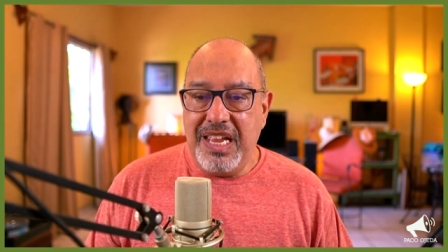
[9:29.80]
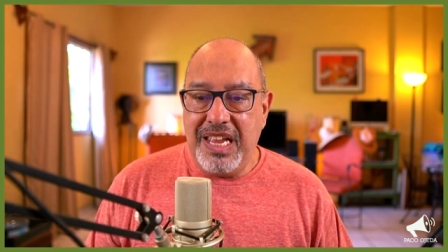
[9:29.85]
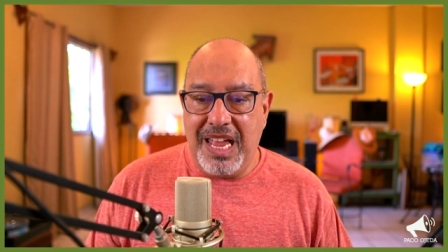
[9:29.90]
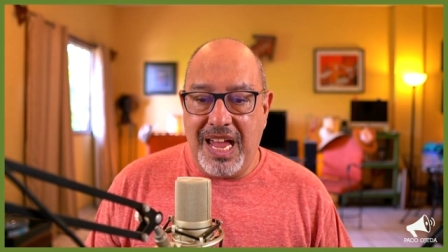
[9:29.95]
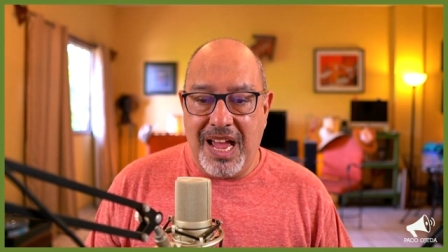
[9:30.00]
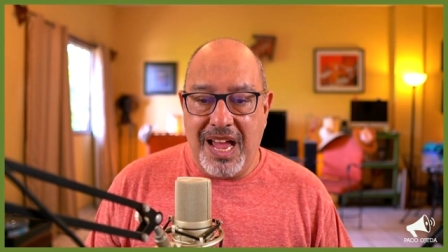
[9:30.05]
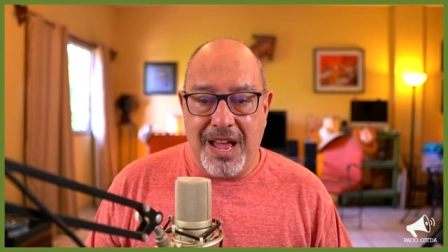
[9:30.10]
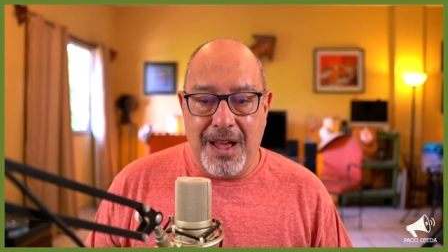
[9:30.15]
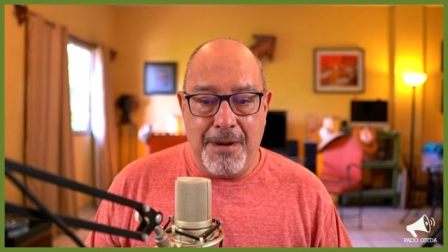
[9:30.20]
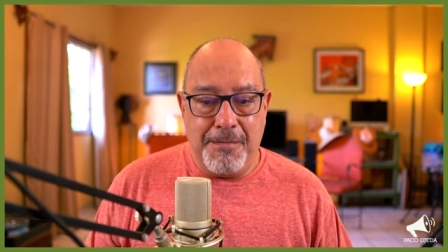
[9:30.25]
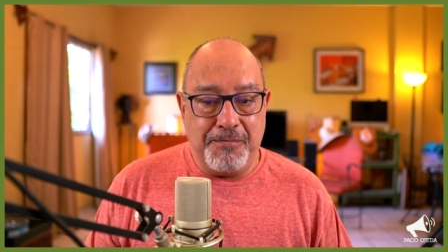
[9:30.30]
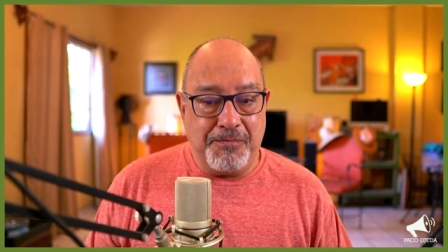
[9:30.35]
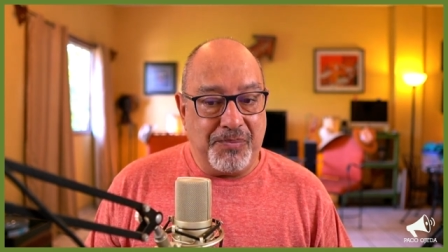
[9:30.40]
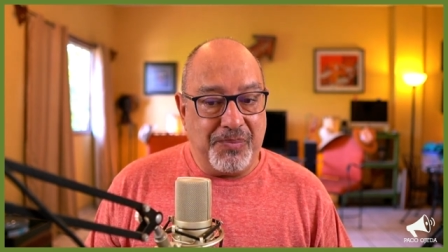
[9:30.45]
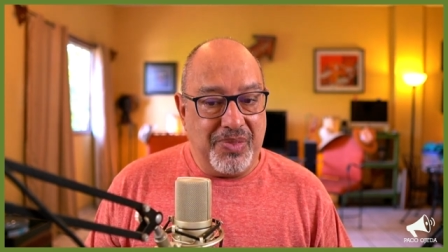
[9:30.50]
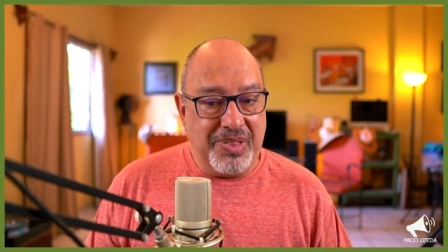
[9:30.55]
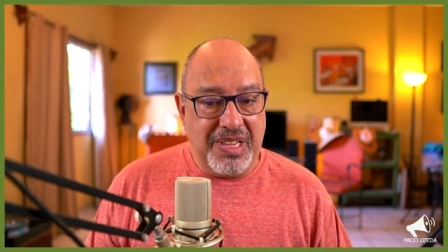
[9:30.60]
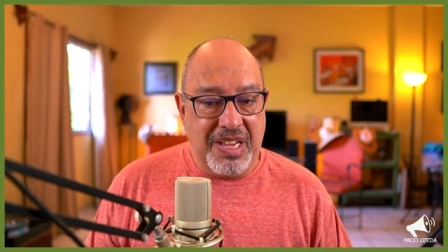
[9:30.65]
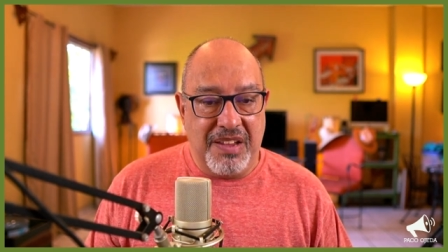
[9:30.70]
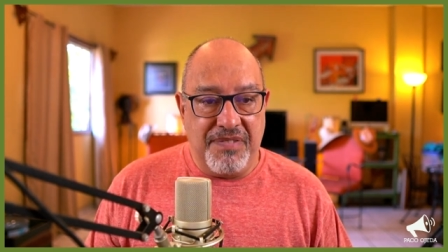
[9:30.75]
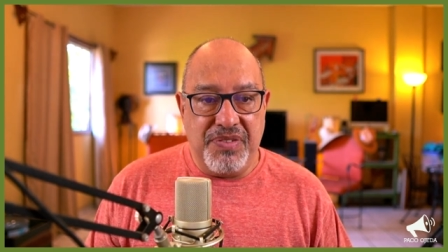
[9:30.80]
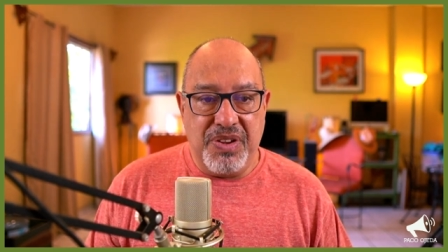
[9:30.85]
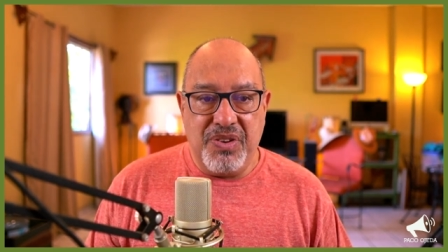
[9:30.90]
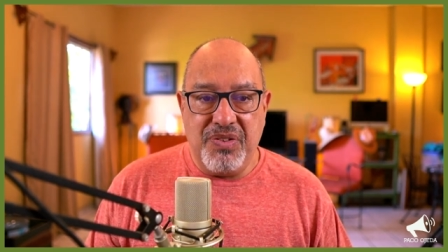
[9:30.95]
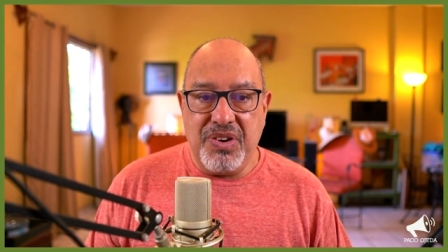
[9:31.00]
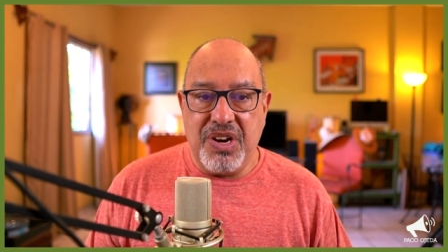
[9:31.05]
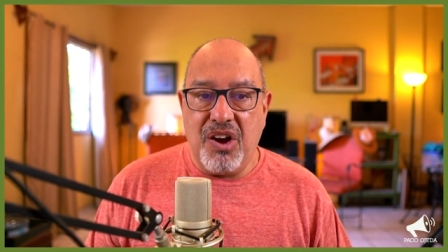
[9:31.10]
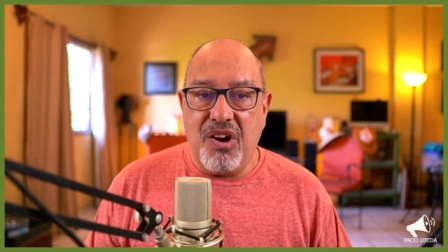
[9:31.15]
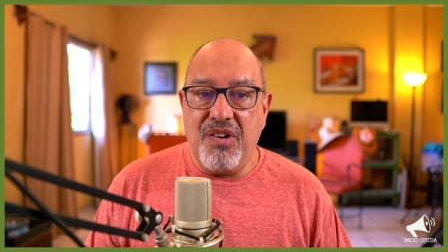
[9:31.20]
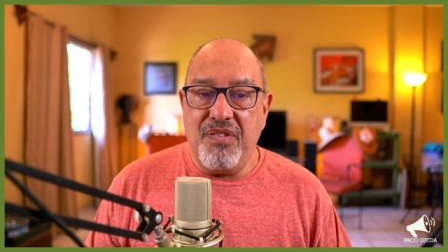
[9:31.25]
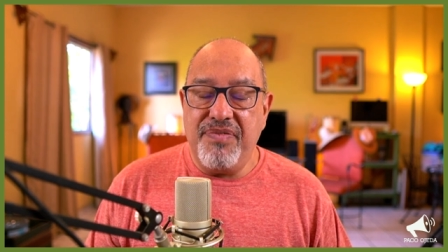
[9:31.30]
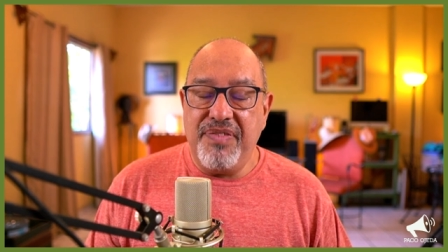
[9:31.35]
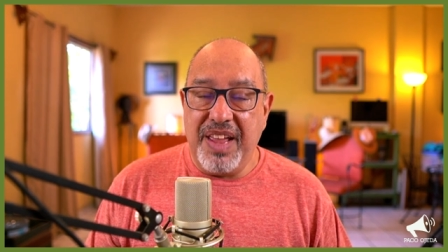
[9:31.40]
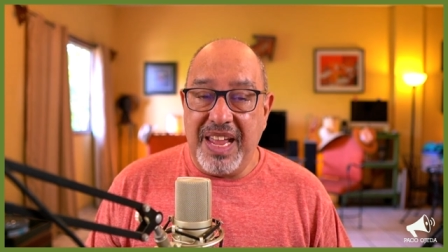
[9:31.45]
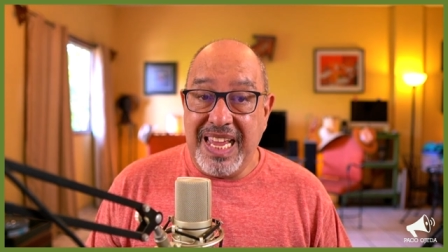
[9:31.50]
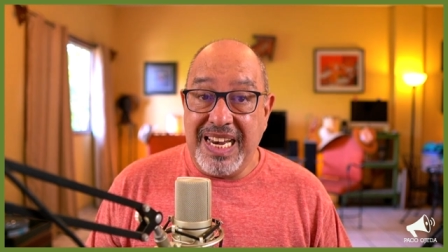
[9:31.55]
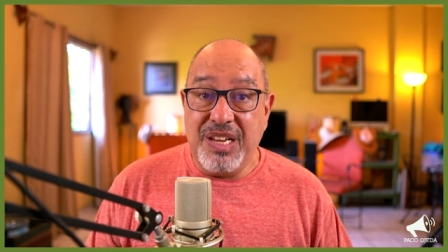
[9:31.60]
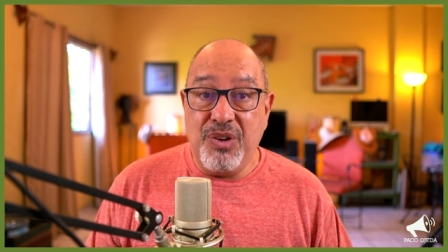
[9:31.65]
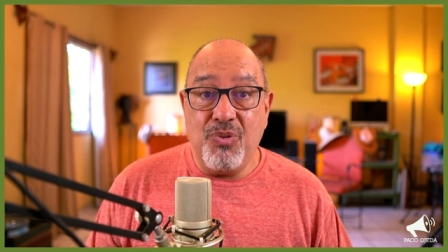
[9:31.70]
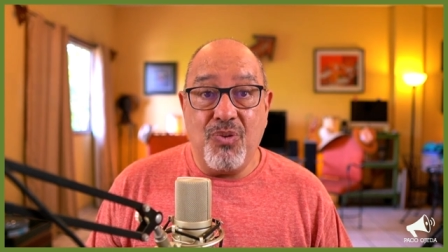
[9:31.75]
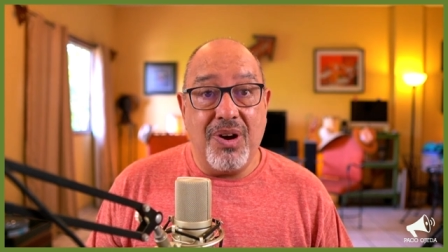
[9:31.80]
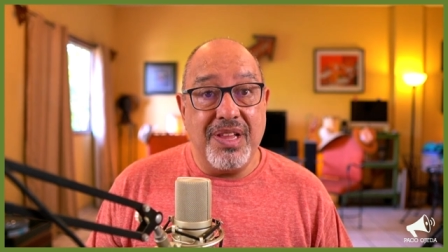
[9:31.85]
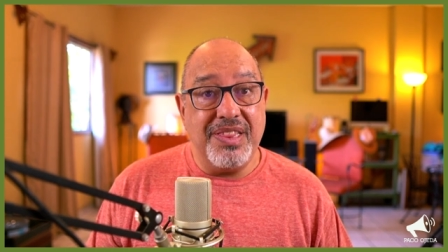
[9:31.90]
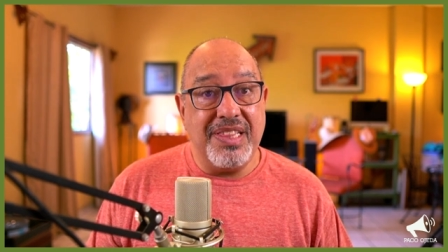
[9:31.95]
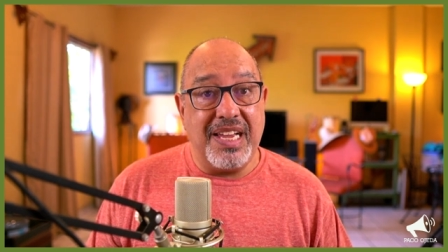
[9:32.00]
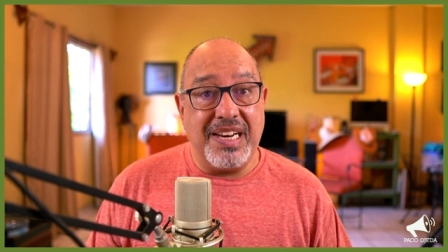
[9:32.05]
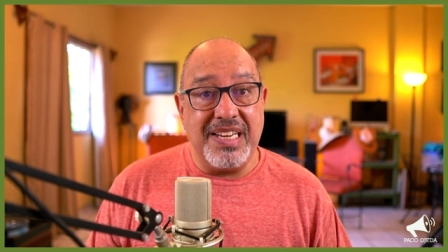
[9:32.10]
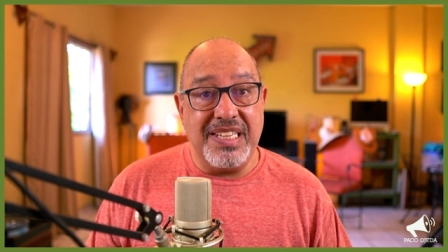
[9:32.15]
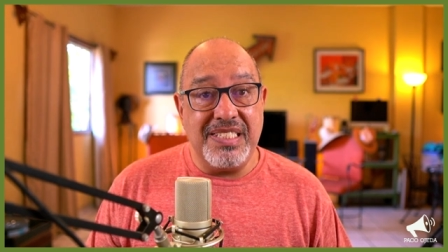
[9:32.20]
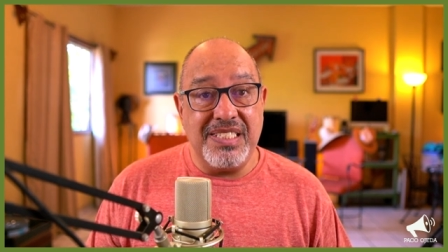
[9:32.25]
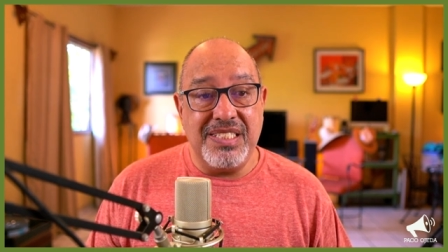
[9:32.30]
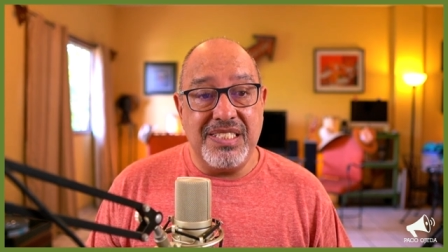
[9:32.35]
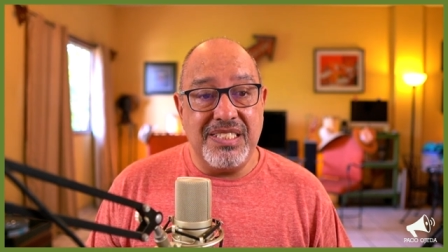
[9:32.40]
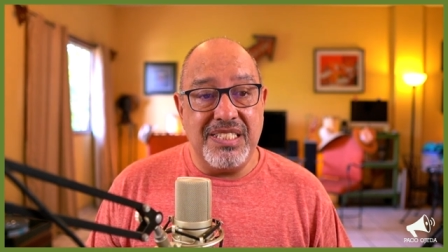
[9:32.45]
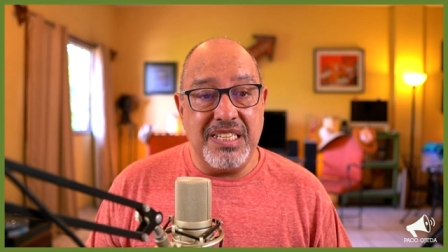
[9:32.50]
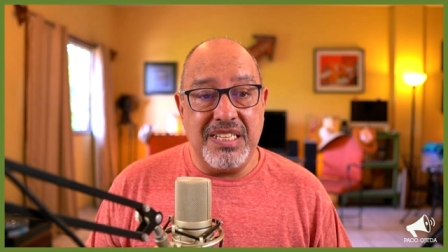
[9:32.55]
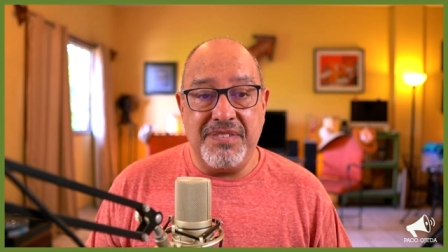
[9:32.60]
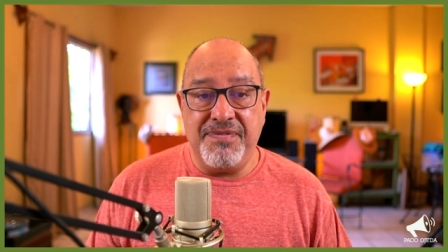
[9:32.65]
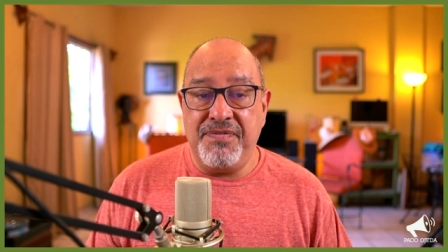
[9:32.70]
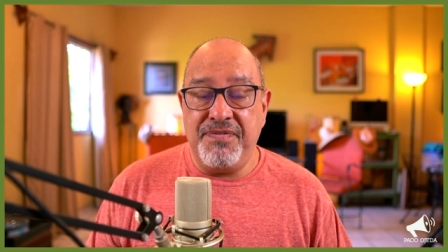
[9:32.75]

Um, if you know of anyone that is